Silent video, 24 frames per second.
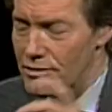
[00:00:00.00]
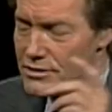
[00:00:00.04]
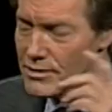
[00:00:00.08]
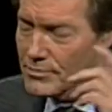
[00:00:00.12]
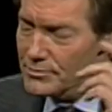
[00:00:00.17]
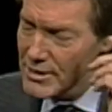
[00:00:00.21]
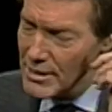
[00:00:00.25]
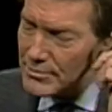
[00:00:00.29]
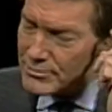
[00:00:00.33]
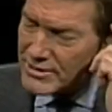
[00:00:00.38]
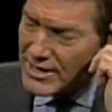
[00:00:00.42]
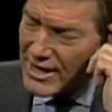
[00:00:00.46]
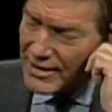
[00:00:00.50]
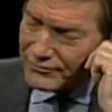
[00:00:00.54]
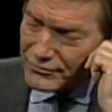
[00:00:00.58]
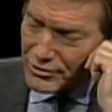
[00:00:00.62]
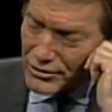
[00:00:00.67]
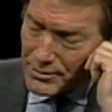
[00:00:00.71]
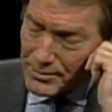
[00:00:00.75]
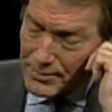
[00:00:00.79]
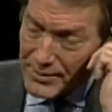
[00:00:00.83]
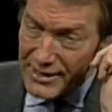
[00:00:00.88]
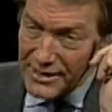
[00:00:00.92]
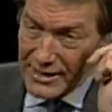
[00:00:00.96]
Sometimes after
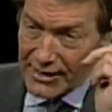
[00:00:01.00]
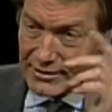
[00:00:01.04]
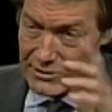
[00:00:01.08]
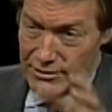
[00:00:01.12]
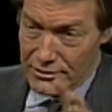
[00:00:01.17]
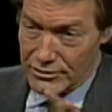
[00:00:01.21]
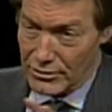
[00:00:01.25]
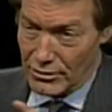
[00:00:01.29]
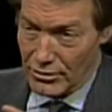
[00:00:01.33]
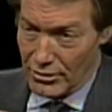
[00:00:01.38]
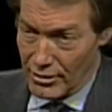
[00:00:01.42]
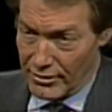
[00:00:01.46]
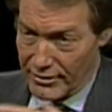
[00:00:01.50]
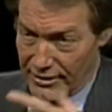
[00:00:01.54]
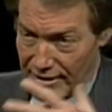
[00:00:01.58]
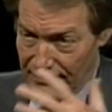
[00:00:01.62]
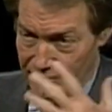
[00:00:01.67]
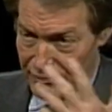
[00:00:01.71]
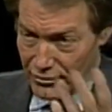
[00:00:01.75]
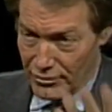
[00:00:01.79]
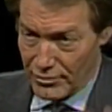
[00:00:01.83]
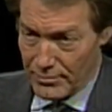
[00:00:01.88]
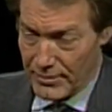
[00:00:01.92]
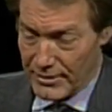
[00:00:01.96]
the pain is gone,
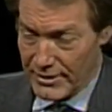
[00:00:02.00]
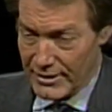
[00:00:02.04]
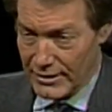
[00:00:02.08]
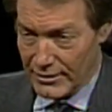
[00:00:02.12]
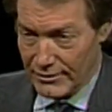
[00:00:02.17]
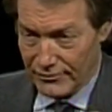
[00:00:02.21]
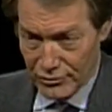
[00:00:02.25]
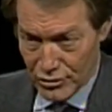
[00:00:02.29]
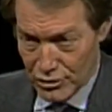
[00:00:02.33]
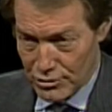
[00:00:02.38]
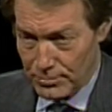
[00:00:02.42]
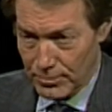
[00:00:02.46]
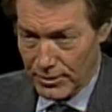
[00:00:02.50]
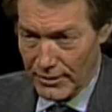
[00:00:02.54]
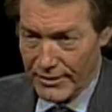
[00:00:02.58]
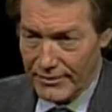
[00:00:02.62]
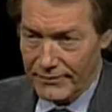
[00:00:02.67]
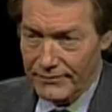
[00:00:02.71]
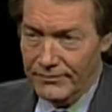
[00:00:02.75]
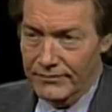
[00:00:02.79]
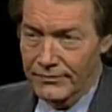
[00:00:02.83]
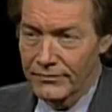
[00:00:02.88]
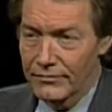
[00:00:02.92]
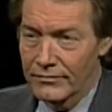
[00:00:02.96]
after the pain of a split,
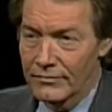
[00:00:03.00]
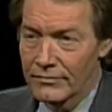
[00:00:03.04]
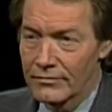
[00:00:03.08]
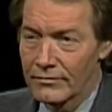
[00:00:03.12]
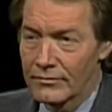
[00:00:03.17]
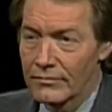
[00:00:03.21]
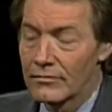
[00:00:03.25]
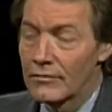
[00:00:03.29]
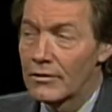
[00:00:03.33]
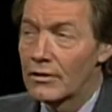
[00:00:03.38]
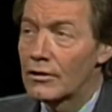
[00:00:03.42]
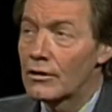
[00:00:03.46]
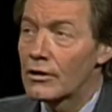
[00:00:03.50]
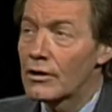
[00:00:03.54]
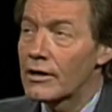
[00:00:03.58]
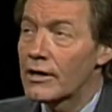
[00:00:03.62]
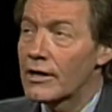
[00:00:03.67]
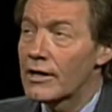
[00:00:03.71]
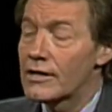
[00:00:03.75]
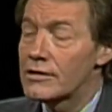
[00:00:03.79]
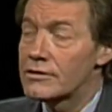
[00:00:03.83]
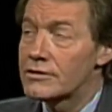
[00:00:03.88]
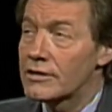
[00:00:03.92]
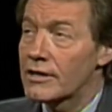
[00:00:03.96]
mm.
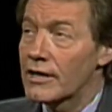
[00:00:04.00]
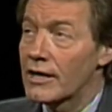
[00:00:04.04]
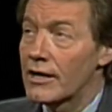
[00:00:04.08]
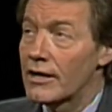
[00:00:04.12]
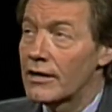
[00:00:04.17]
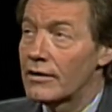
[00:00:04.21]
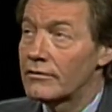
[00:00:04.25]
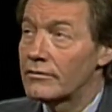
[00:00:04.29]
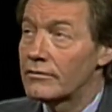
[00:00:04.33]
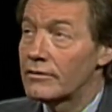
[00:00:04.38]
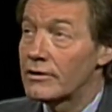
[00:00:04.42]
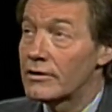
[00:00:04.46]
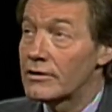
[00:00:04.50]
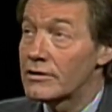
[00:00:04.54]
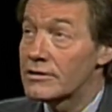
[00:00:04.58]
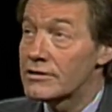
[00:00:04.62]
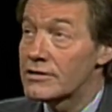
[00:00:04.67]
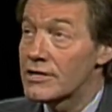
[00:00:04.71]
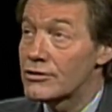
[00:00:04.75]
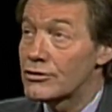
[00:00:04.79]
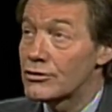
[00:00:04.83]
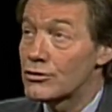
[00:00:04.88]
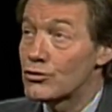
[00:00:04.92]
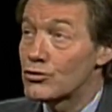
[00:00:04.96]
kids can, in a
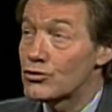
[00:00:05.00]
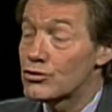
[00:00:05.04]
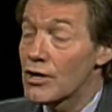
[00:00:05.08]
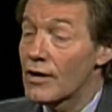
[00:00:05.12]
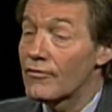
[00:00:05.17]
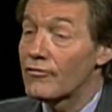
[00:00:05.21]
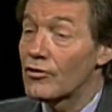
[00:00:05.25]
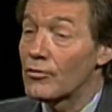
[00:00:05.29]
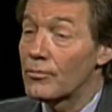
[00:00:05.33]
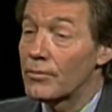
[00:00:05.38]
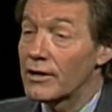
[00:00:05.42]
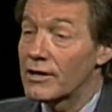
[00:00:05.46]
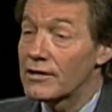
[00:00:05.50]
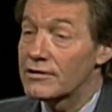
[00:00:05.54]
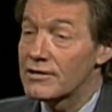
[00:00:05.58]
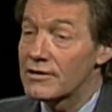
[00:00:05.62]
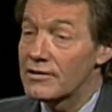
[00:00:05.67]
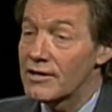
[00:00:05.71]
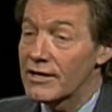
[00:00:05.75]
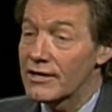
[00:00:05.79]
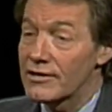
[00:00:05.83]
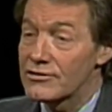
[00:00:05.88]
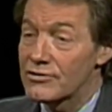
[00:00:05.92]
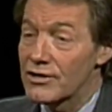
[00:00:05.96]
sense, suffer because they
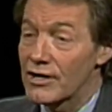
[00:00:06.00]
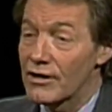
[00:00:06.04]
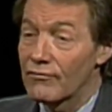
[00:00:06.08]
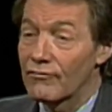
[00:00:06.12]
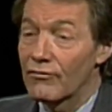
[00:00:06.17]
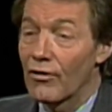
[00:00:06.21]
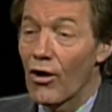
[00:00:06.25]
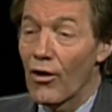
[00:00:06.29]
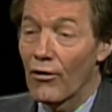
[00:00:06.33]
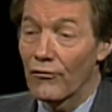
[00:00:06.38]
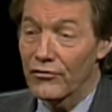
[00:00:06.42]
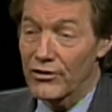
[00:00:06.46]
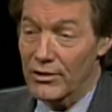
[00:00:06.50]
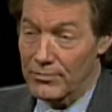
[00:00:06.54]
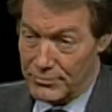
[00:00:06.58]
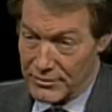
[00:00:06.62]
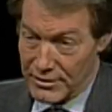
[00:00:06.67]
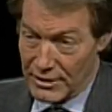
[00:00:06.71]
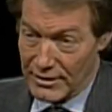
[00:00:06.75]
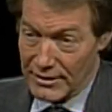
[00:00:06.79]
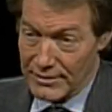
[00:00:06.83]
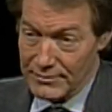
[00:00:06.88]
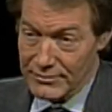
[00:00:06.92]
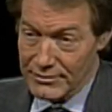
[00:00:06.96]
think it's their fault
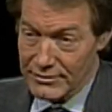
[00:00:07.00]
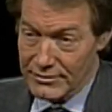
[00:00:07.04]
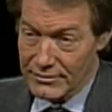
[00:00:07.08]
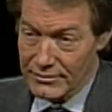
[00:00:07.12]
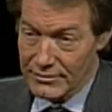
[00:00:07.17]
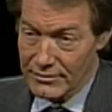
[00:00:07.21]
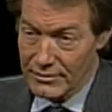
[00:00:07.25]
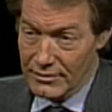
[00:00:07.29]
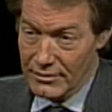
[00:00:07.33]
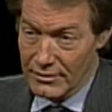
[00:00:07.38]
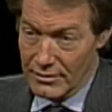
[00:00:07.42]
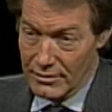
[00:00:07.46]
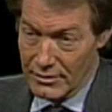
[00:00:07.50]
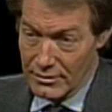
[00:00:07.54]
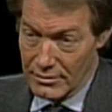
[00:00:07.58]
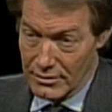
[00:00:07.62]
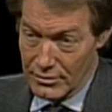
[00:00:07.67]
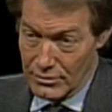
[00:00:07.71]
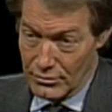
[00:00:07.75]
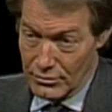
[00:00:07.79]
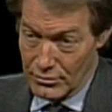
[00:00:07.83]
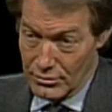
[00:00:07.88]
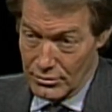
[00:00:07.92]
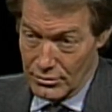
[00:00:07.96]
sometimes. Yeah,
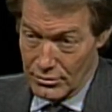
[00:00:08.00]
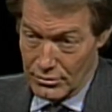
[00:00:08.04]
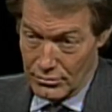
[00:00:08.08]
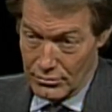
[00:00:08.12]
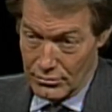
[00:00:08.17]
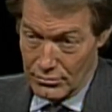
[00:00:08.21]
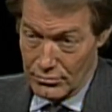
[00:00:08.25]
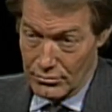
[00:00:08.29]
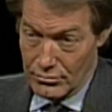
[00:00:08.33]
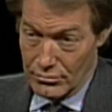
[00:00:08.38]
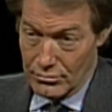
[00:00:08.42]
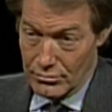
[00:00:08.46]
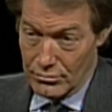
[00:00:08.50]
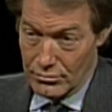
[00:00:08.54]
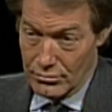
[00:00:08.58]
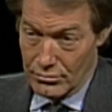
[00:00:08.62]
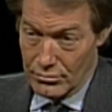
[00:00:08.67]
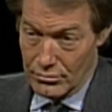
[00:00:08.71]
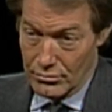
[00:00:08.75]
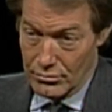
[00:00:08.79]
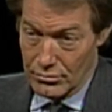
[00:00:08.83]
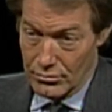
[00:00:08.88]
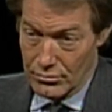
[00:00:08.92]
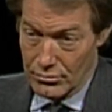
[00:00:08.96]
that's exactly what
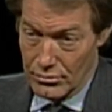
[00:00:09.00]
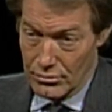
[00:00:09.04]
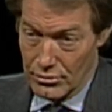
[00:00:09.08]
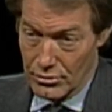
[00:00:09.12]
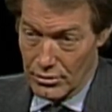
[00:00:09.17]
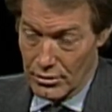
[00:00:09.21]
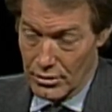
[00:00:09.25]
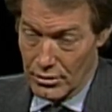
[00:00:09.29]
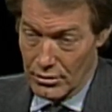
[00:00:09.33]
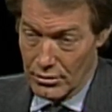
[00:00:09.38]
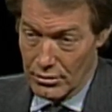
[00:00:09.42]
happens. That's you know?